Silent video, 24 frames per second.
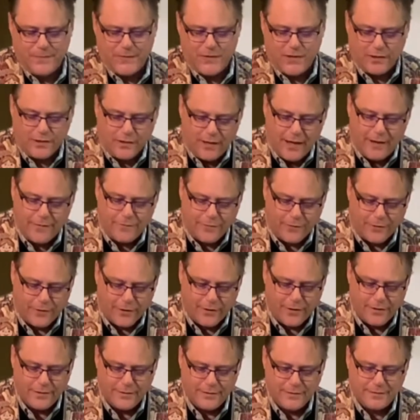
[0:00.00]
to love
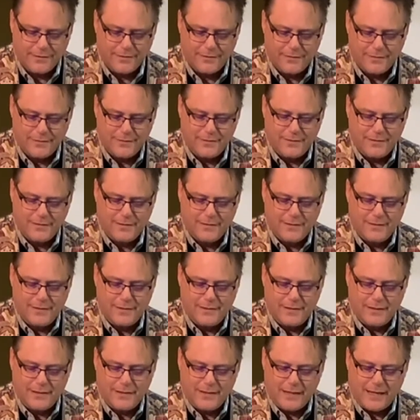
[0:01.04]
her
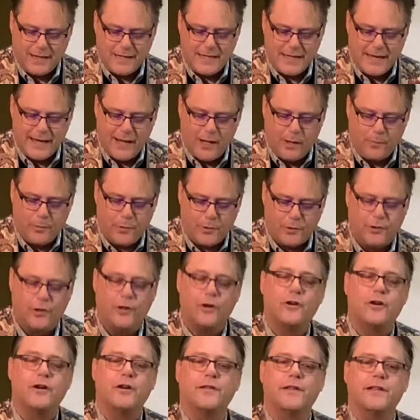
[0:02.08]
and to help her
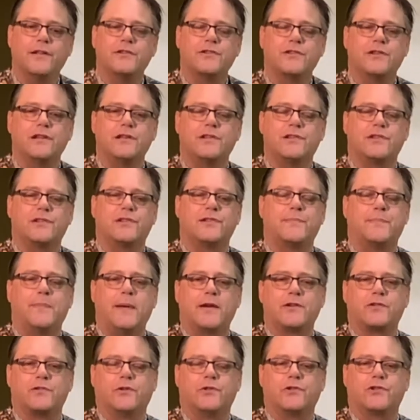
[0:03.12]
learn that she is a
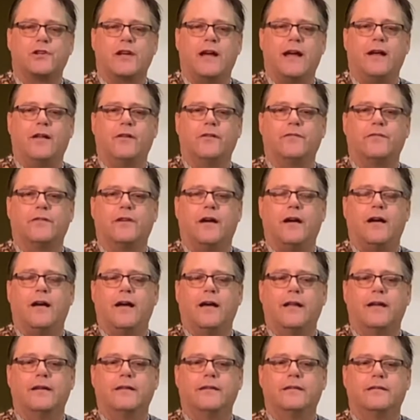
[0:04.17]
special child of
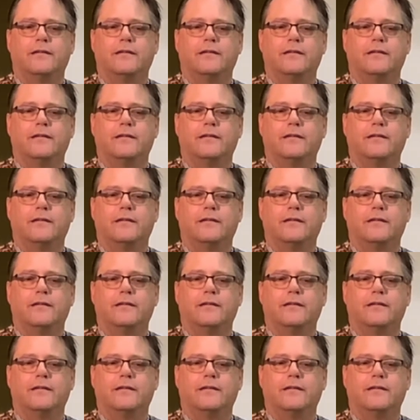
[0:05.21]
God.